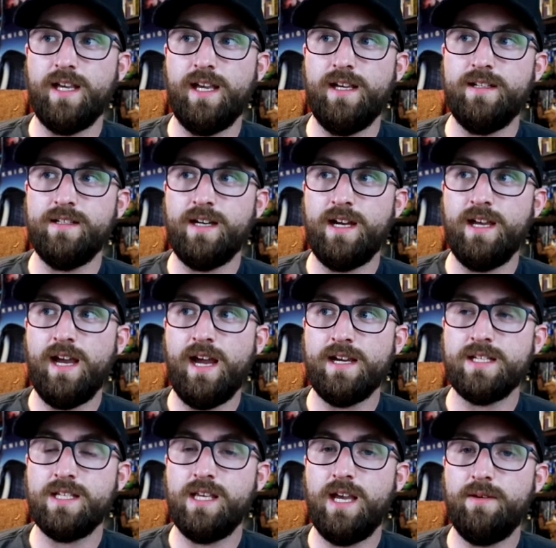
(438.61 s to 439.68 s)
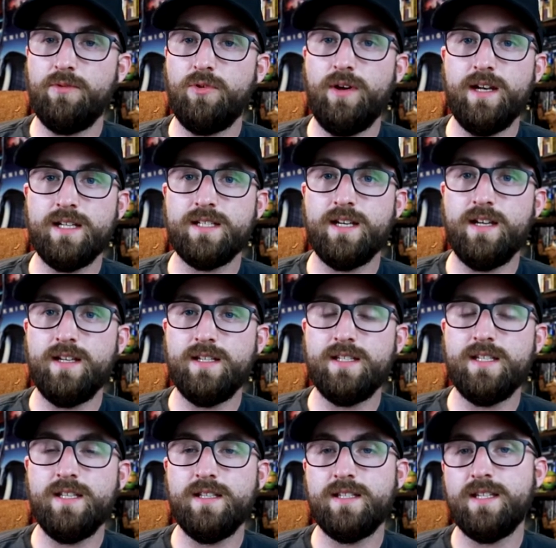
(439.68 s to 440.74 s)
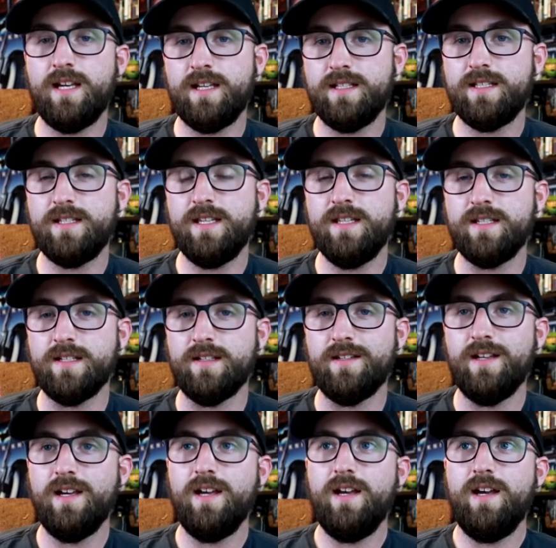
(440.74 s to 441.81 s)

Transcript: and I actually am quite excited to see the second season.